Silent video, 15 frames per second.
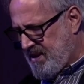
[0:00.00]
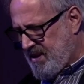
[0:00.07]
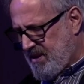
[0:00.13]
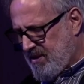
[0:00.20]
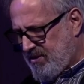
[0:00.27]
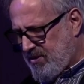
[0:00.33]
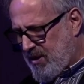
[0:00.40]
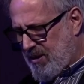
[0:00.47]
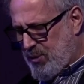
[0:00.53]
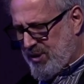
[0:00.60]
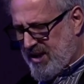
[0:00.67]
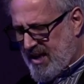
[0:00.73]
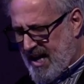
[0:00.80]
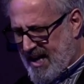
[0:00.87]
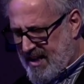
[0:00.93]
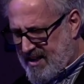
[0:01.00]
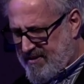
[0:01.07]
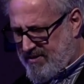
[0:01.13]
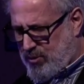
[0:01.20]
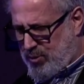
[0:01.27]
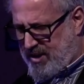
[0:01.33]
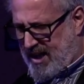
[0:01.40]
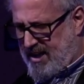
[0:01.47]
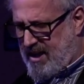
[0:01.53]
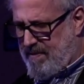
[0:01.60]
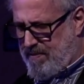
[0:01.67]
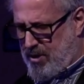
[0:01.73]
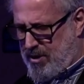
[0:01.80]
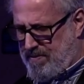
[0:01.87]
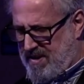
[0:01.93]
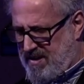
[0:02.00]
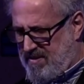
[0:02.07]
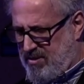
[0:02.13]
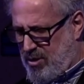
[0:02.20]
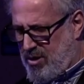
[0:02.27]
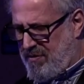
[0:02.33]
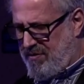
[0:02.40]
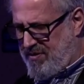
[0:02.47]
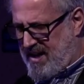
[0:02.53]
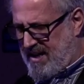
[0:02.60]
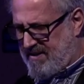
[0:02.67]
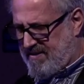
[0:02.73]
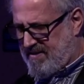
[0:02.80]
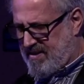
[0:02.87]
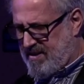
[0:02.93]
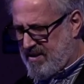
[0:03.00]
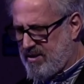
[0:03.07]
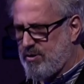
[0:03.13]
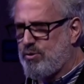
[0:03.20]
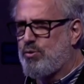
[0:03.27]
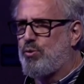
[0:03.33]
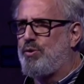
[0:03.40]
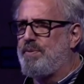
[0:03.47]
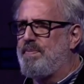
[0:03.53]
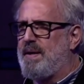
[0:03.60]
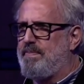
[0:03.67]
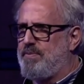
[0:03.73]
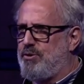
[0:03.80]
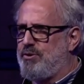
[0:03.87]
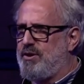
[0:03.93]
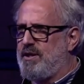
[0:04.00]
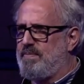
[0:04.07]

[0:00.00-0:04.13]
So I would like us to take a moment, all of us, to remember them.